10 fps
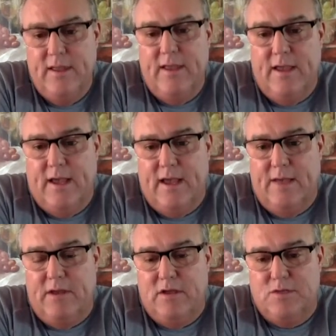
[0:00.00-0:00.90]
uh,
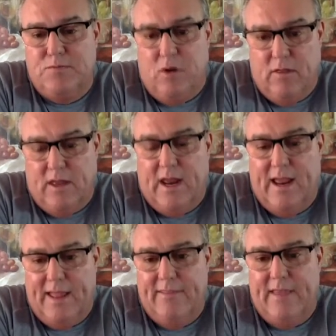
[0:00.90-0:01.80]
because Paul and I
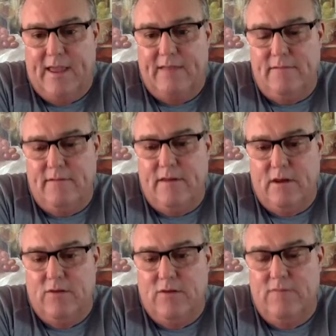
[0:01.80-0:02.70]
had that you
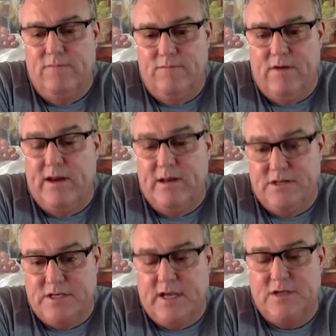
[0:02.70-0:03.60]
know, very
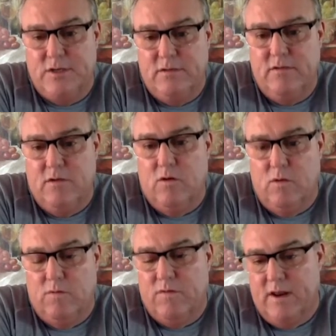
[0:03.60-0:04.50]
discussion o-
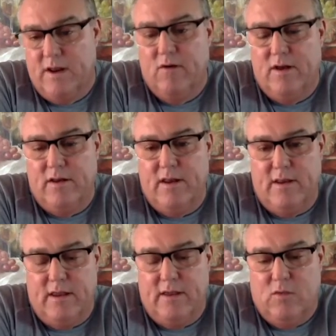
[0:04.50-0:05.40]
over dinner at, at,
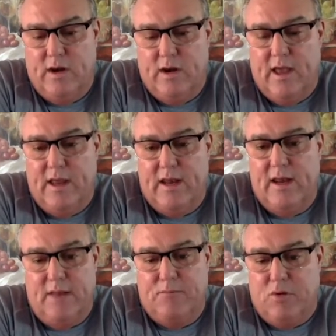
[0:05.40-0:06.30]
at, one night, and,
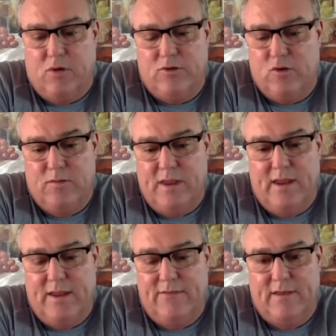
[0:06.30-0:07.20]
and Paul told me
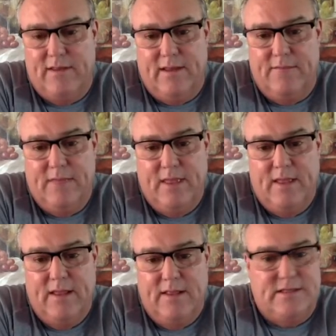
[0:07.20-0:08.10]
he said, uh,
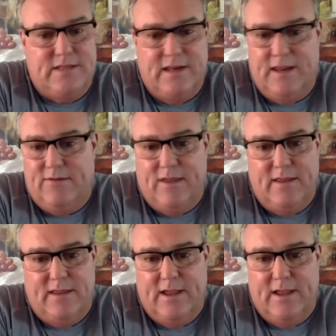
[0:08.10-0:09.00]
"Listen," he
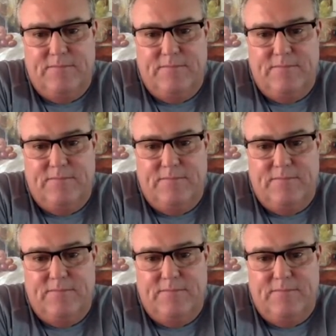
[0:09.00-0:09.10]
said, uh,